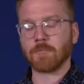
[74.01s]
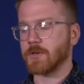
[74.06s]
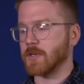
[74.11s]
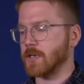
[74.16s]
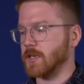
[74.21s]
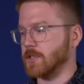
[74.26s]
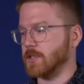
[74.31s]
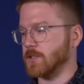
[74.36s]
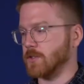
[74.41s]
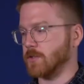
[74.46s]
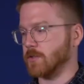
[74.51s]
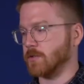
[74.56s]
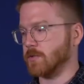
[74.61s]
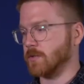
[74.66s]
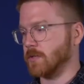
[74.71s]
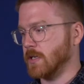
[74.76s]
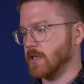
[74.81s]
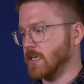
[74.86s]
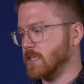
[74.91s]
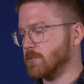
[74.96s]
going to do
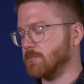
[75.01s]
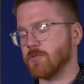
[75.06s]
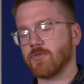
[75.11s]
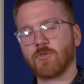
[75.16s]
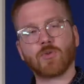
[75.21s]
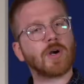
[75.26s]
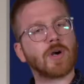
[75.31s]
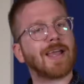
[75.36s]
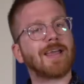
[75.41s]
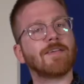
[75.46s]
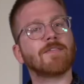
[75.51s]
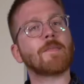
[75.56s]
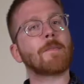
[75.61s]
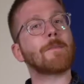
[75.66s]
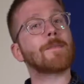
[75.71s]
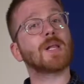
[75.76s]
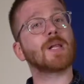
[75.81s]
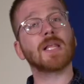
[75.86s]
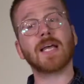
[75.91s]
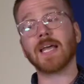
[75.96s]
is, before I even
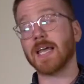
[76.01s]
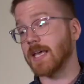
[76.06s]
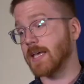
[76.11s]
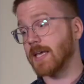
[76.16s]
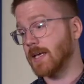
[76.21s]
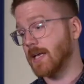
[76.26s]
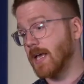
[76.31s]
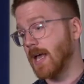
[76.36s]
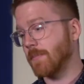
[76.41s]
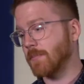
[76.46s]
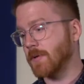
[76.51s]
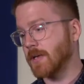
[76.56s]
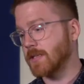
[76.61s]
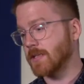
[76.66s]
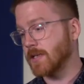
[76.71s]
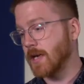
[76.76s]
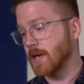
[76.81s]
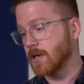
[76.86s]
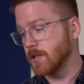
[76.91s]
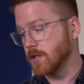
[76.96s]
play it, I'm going to
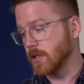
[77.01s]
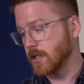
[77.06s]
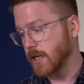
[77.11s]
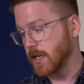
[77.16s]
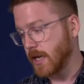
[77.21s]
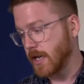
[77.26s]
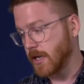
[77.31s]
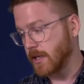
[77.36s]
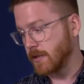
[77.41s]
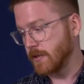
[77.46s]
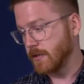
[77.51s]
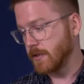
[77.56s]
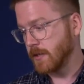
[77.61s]
take a look at it